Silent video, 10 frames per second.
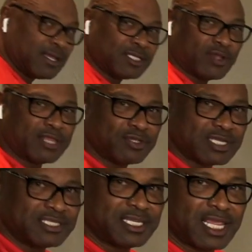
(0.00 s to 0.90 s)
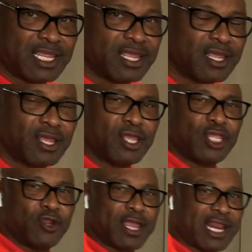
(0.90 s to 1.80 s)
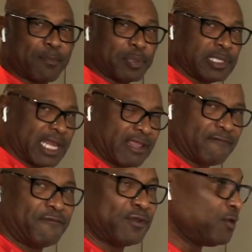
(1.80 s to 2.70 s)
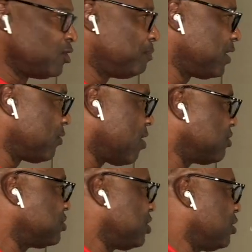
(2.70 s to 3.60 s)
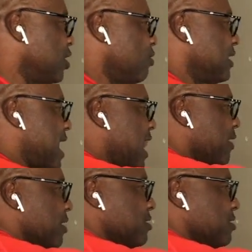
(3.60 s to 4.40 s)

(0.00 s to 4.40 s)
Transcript: So as you can see, you're getting plenty of food, but they're all still low calories.